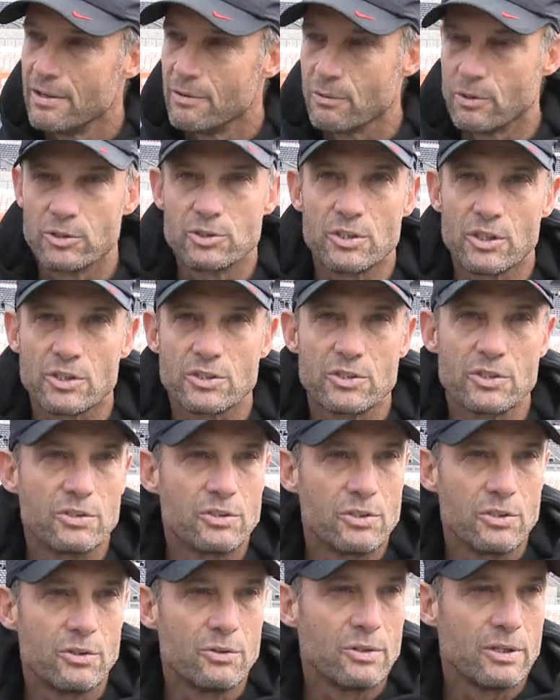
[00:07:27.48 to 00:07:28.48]
We're six and
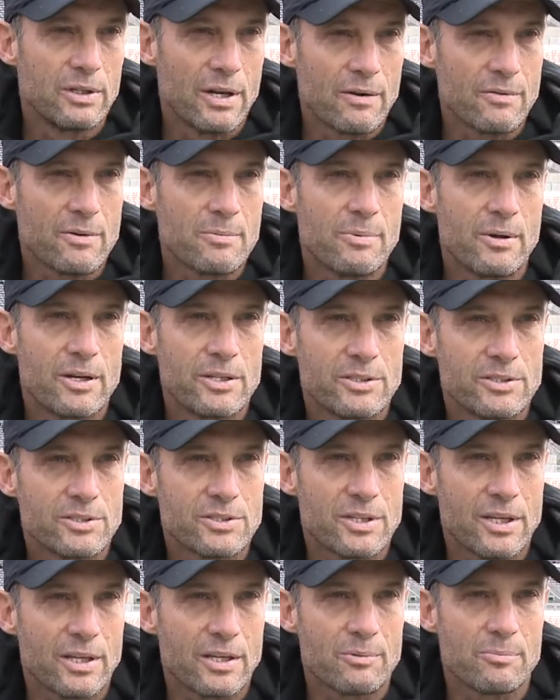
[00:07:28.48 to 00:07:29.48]
two, and everybody's
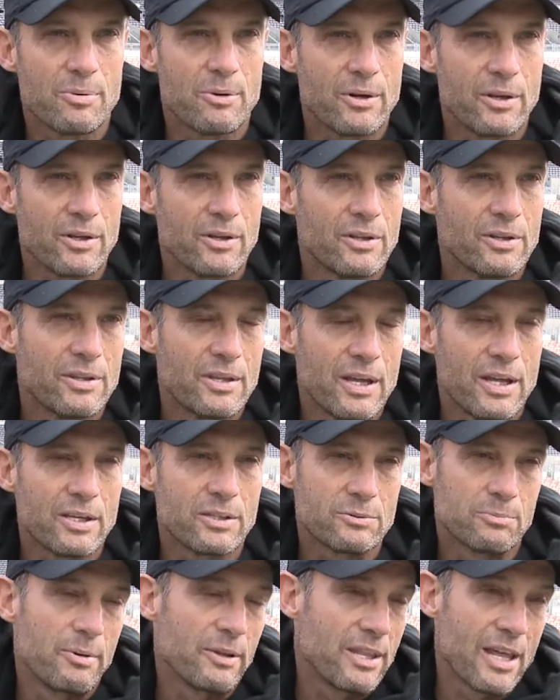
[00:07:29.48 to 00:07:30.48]
thinking pretty good things,
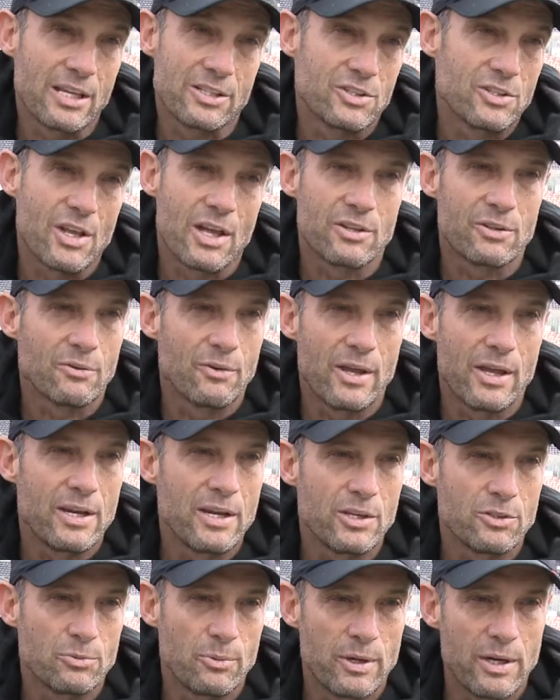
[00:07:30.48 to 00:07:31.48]
but that's not the way it
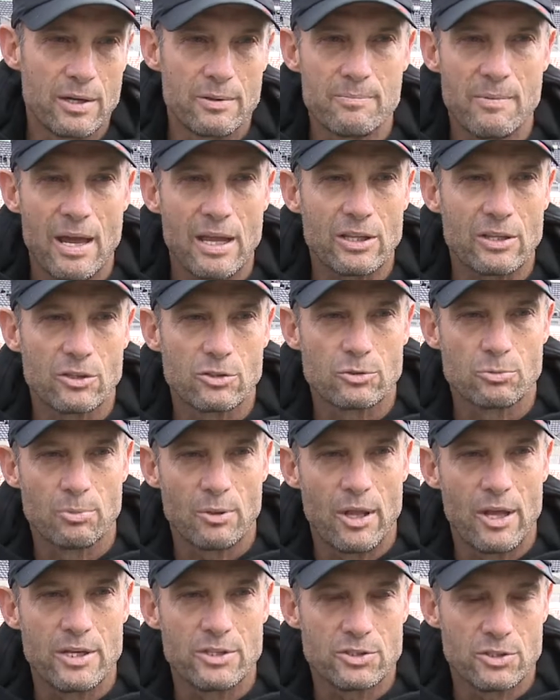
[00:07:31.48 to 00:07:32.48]
is. We didn't make those
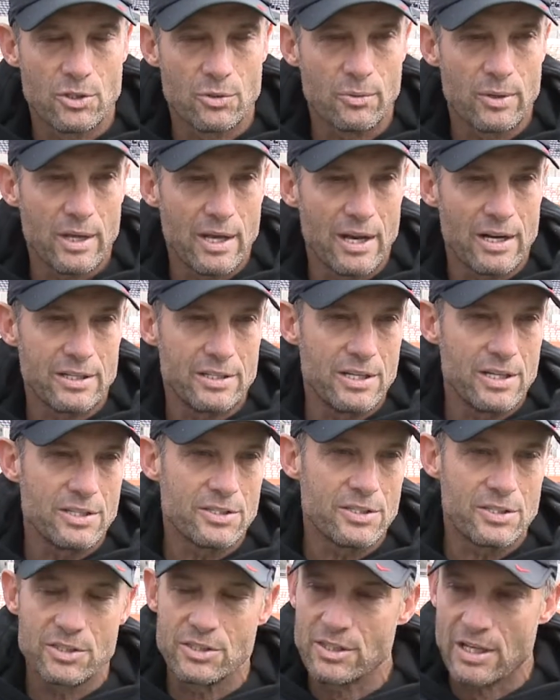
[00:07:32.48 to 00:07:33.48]
plays, so we got to teach
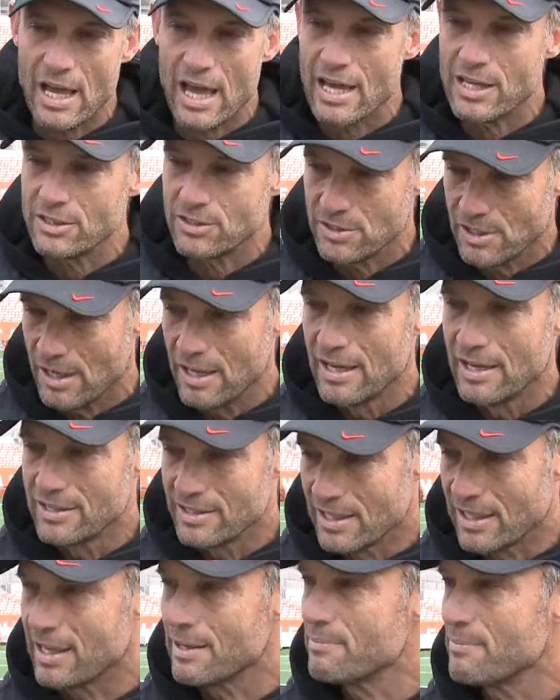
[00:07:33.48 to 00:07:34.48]
these guys
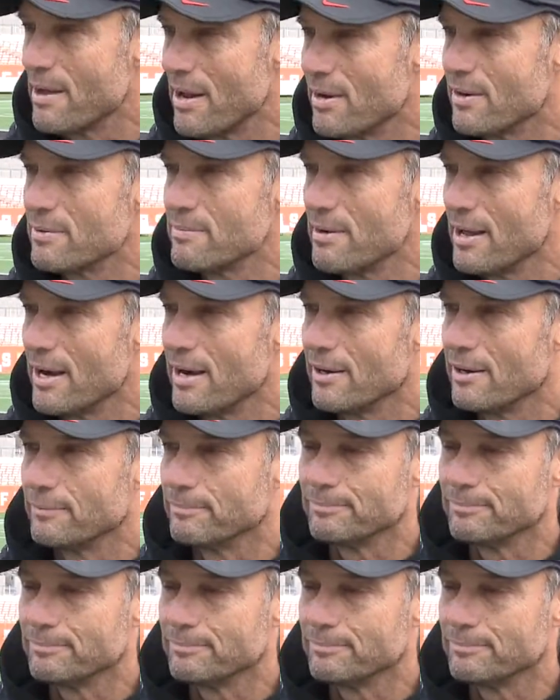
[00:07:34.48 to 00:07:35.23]
to get better and better.